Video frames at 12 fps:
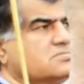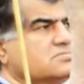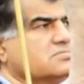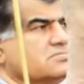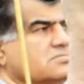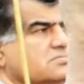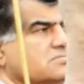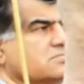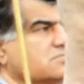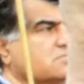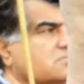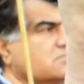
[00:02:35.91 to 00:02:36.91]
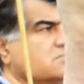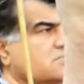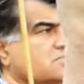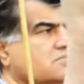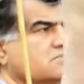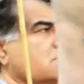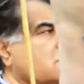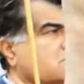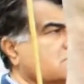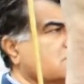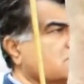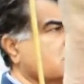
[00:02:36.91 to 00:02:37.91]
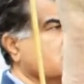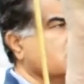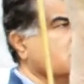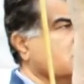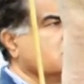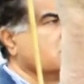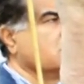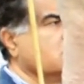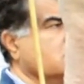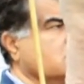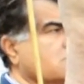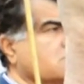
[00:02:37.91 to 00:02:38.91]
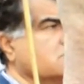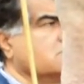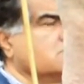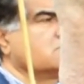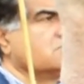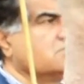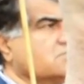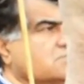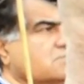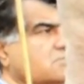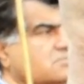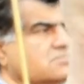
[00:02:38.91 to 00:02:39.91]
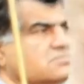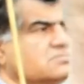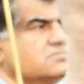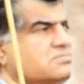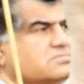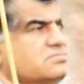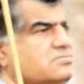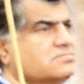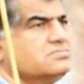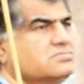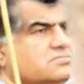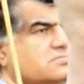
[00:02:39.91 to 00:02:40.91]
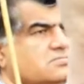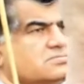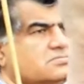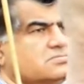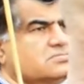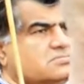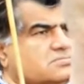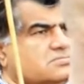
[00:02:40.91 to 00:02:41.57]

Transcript: [no speech]